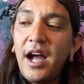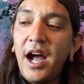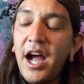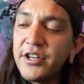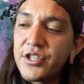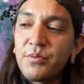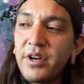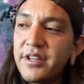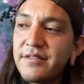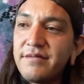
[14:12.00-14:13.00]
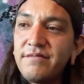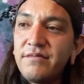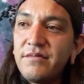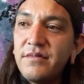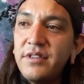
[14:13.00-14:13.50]
I just want to
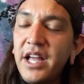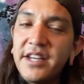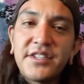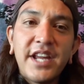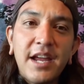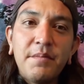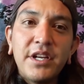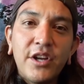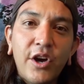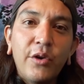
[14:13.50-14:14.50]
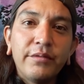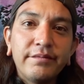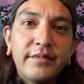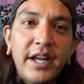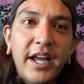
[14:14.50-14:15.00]
let his name be known,
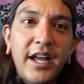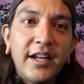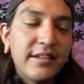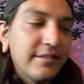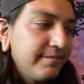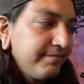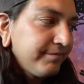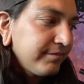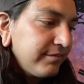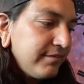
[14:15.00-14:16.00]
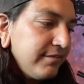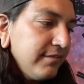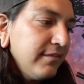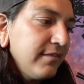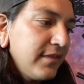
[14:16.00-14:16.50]
and
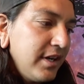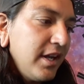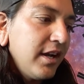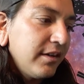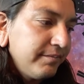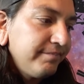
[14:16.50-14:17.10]
yeah.